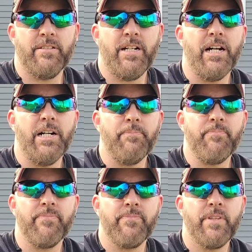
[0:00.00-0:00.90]

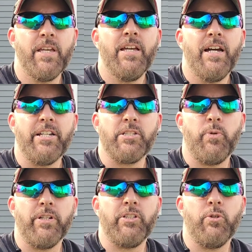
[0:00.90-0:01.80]
Um, I just
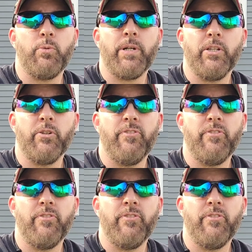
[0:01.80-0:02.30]
wanted to do a quick little